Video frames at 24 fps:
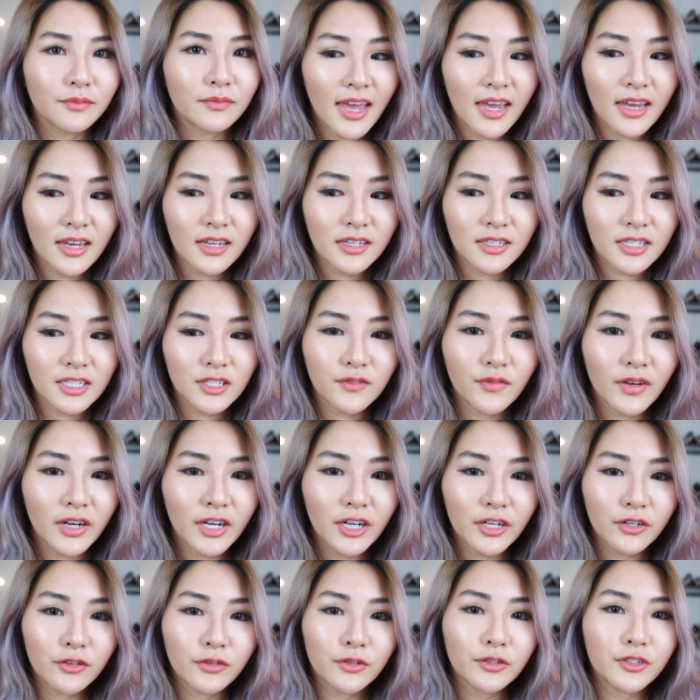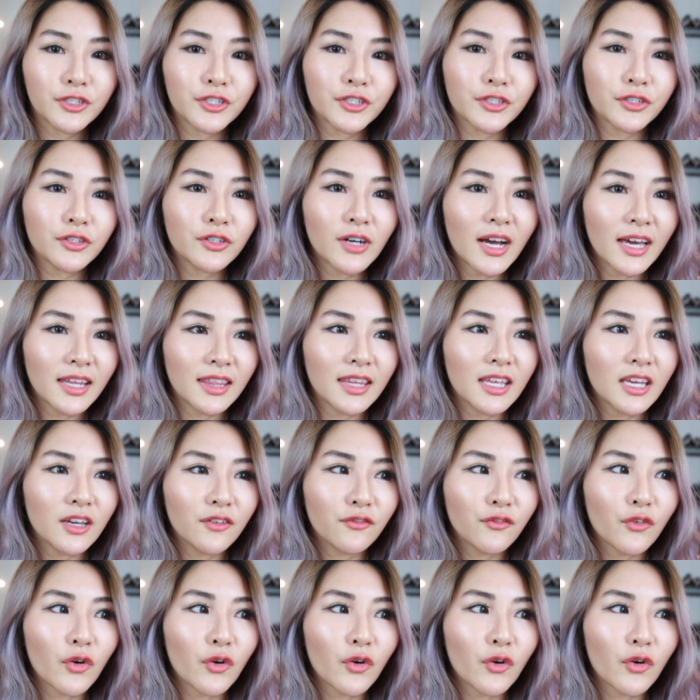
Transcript: And it's very crucial, I think,